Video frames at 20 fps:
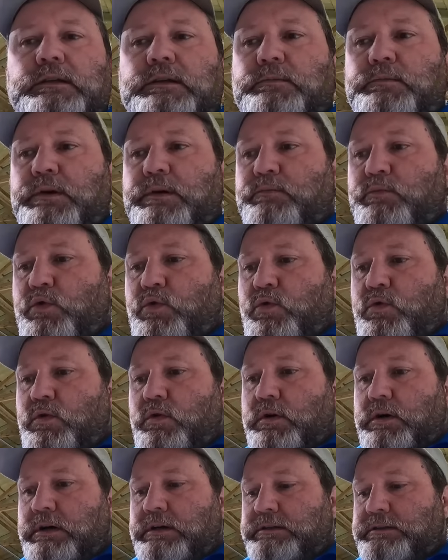little bit
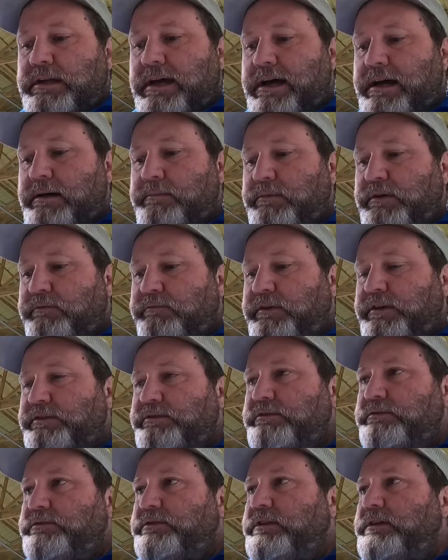more time and
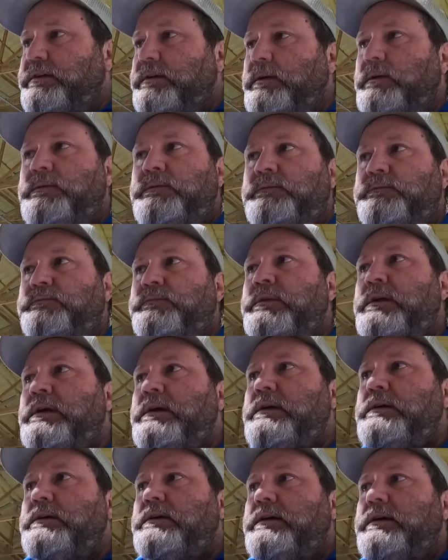efficiency
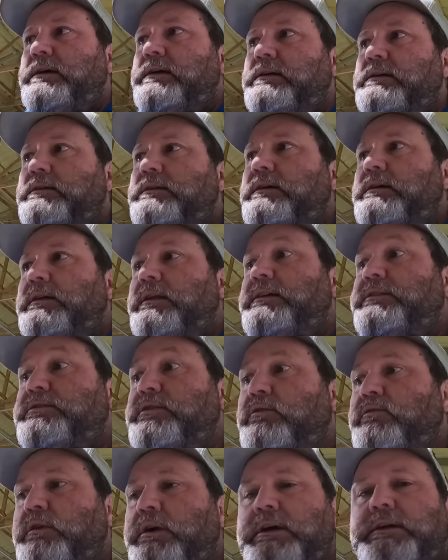and
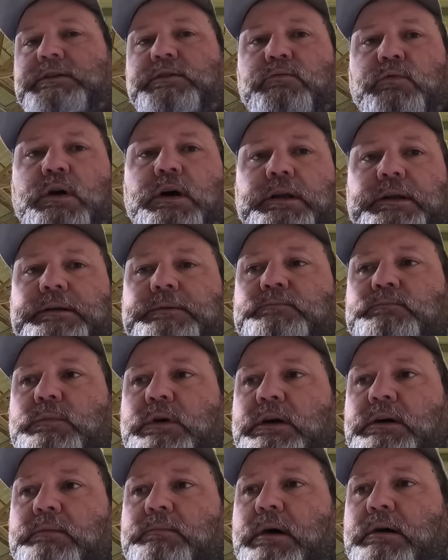less overhead to run it.
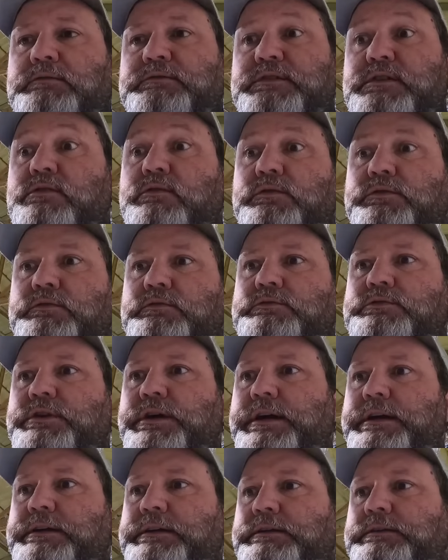I was going through
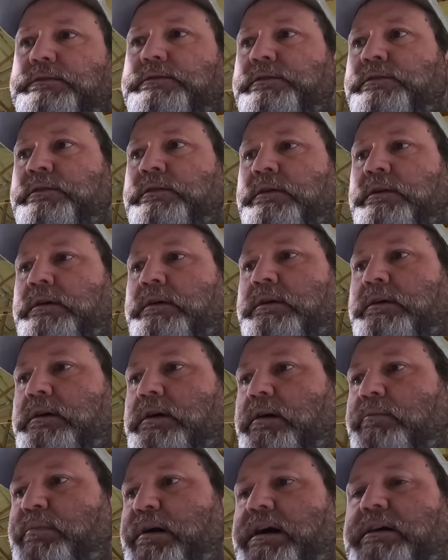chains
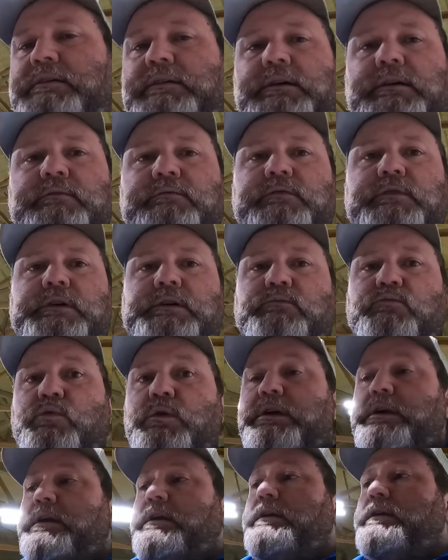about every
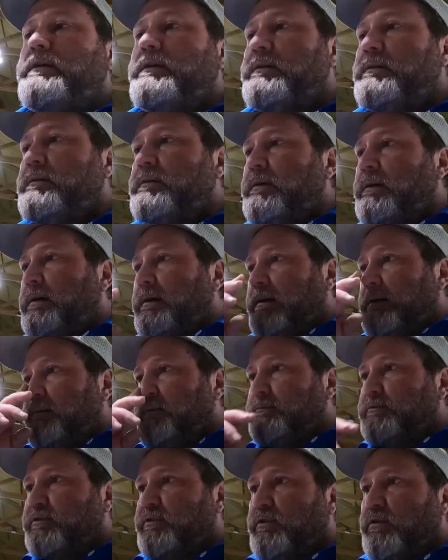week,
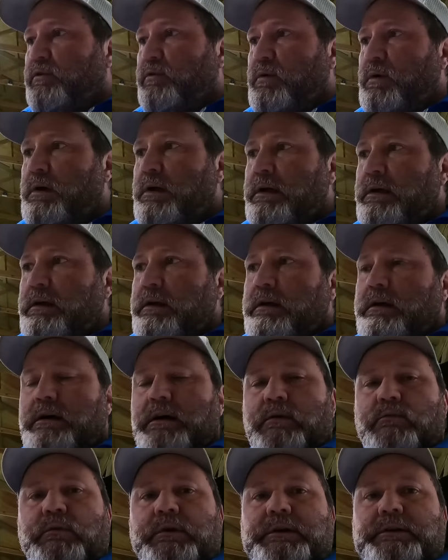so
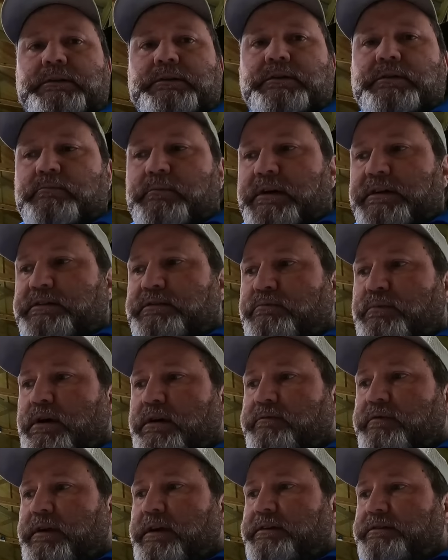I went in there and made some
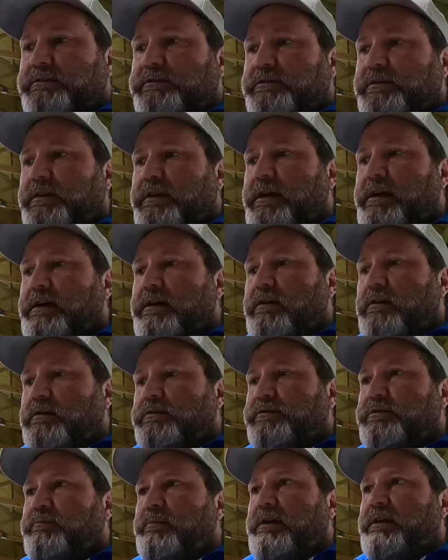modifications to that. I
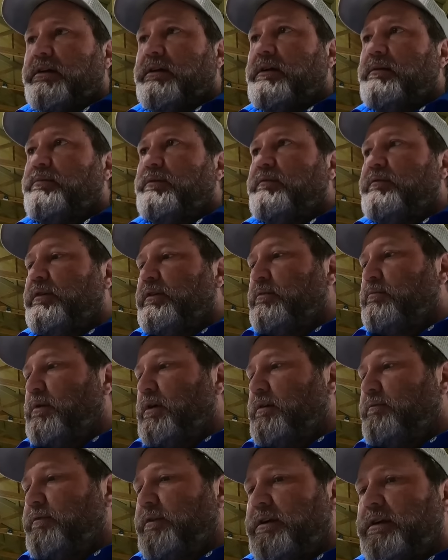also made a couple of other
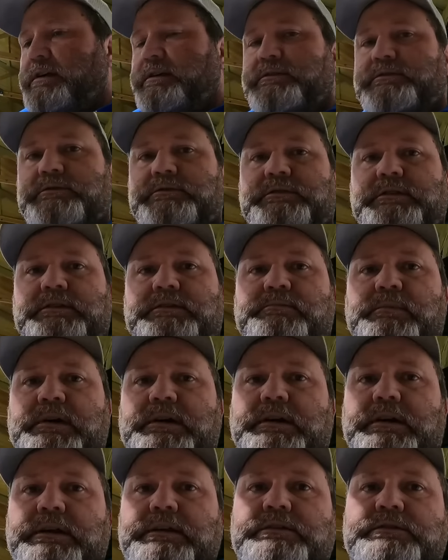modifications that's
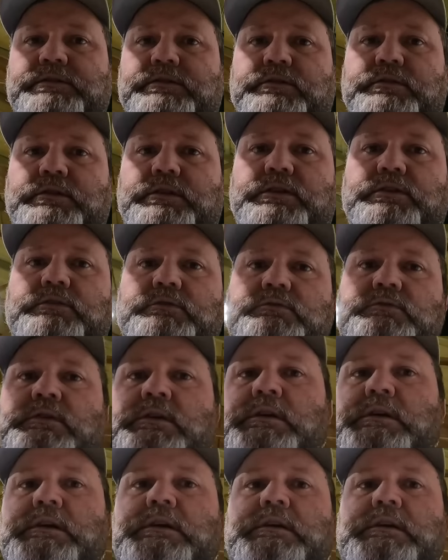made it easier to use,